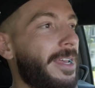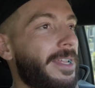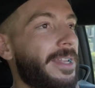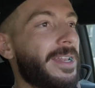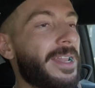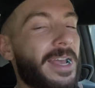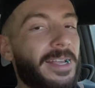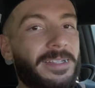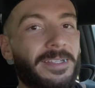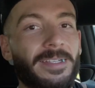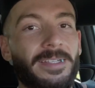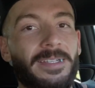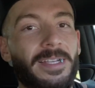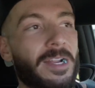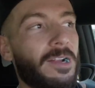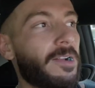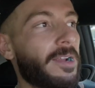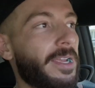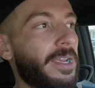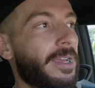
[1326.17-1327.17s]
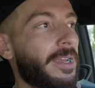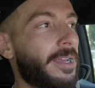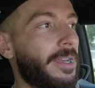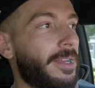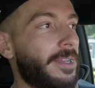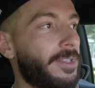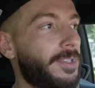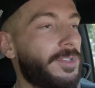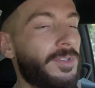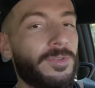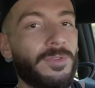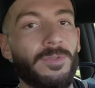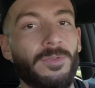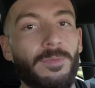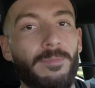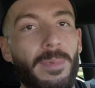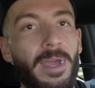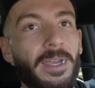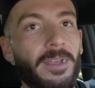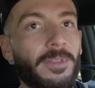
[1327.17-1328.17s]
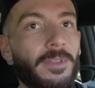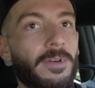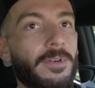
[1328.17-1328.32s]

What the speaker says: necessary to make